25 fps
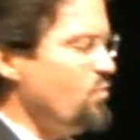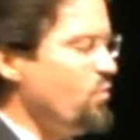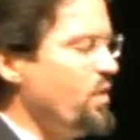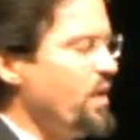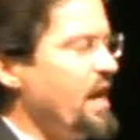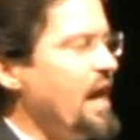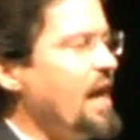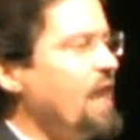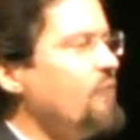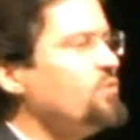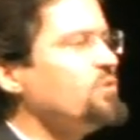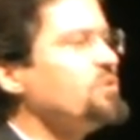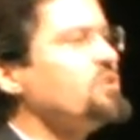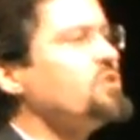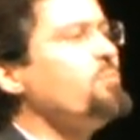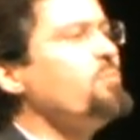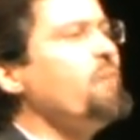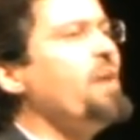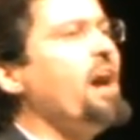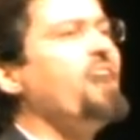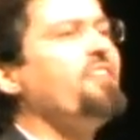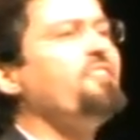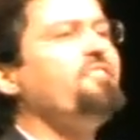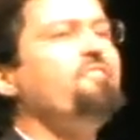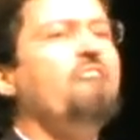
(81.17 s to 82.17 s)
when I was
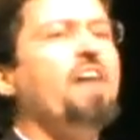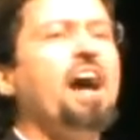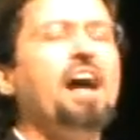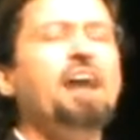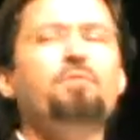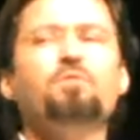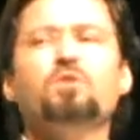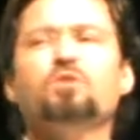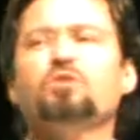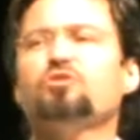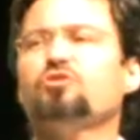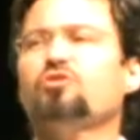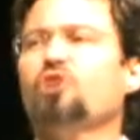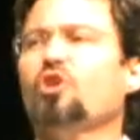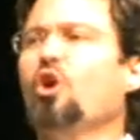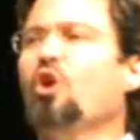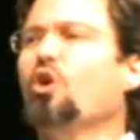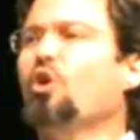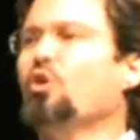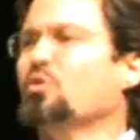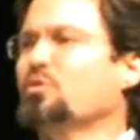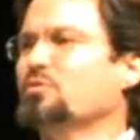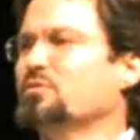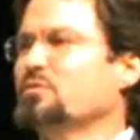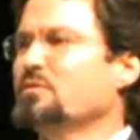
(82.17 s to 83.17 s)
about 5 years
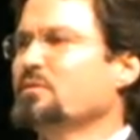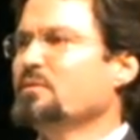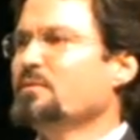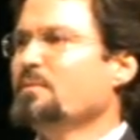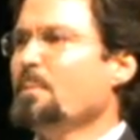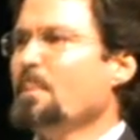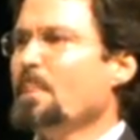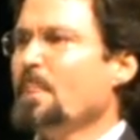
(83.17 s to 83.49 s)
old.